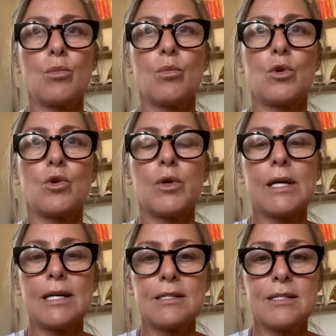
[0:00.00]

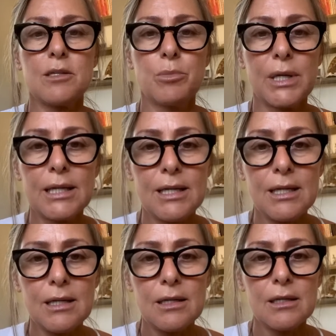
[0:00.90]
create
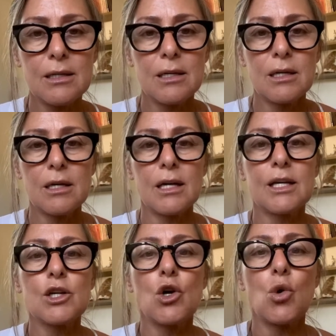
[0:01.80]
stability
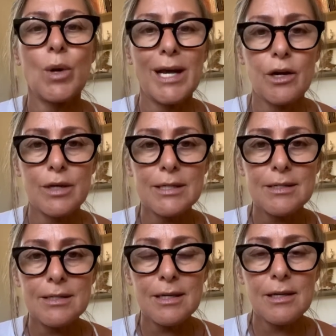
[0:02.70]
and
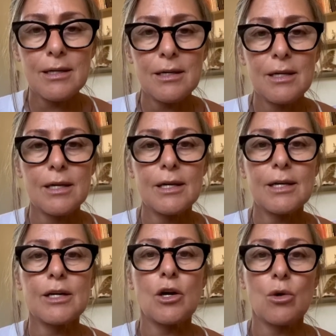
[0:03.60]
coherency
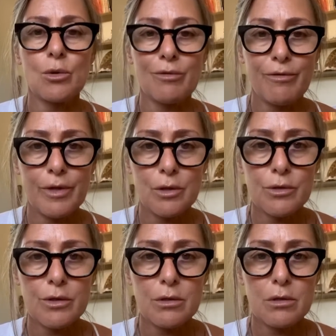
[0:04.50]
in our own field.